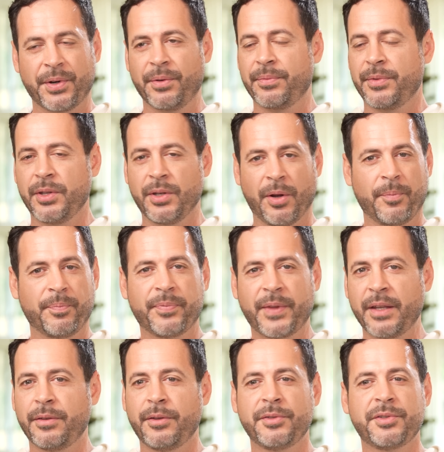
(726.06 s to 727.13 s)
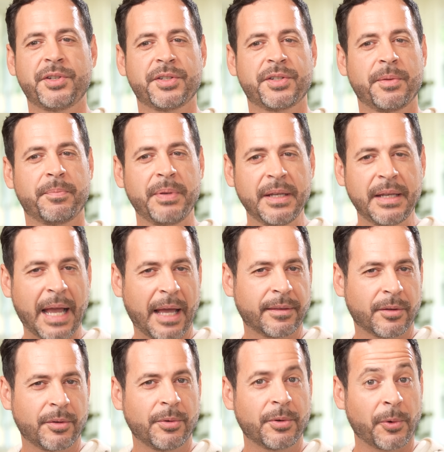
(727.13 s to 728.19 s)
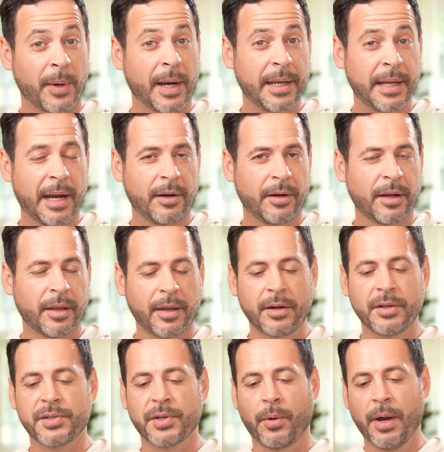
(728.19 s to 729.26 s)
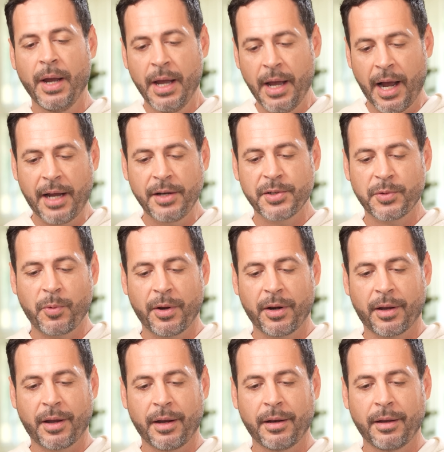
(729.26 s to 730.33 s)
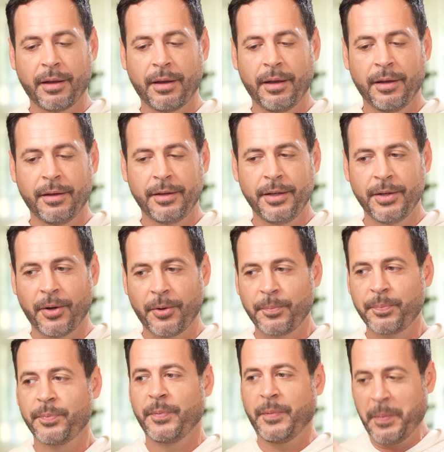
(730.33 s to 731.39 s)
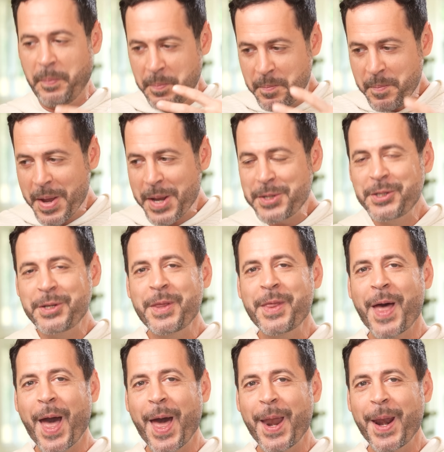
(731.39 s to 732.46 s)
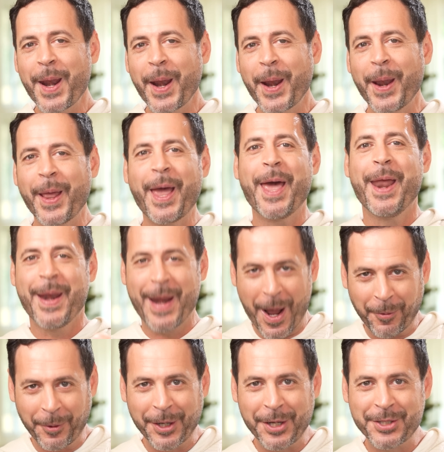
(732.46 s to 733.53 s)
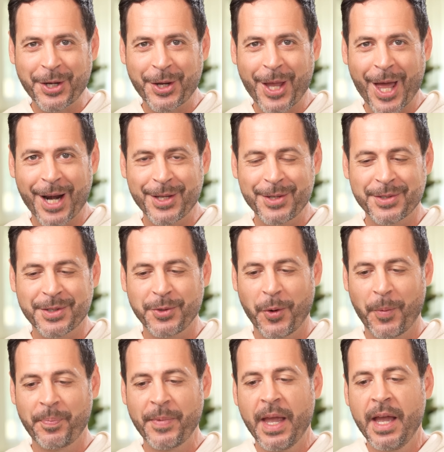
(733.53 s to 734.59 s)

or, you know, that there's just a big ethical gray area there. So I just want to kind of, you know, mention that. And now we're going to show you how to use the tool.